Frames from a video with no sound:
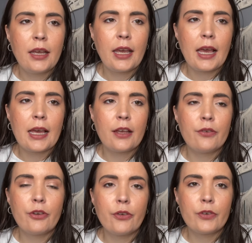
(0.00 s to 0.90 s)
and
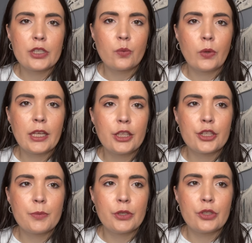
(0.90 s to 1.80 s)
for the first week you're
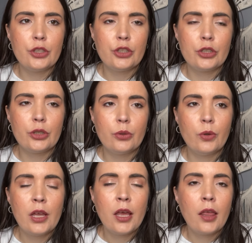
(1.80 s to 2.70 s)
supposed to do
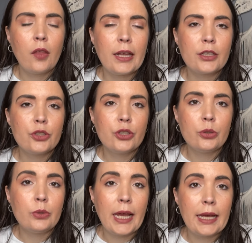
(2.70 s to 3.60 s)
like
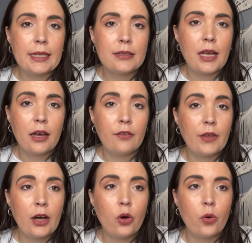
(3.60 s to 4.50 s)
two days out of
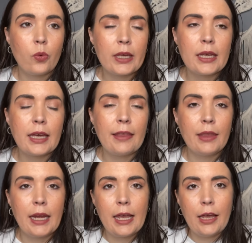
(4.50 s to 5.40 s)
that whole week and
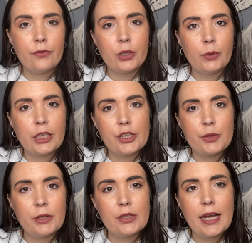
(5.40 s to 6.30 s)
then every week you're
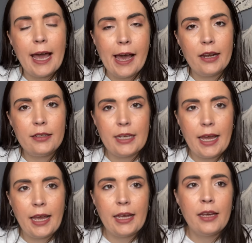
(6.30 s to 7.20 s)
supposed to add a
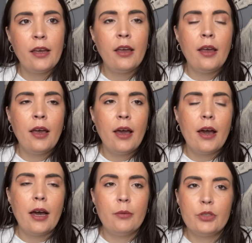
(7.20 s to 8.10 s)
day
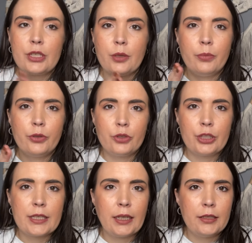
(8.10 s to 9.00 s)
um, just to build your
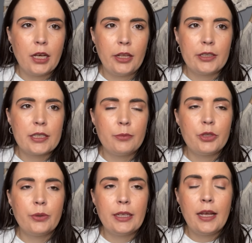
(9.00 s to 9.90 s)
skin tolerance up
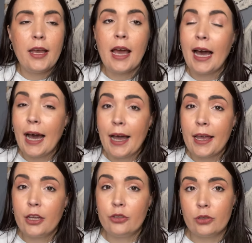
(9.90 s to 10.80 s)
to it.
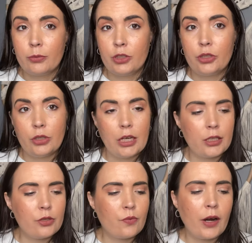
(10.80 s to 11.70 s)
I normally do not
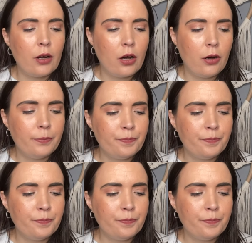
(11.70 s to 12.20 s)
use retinol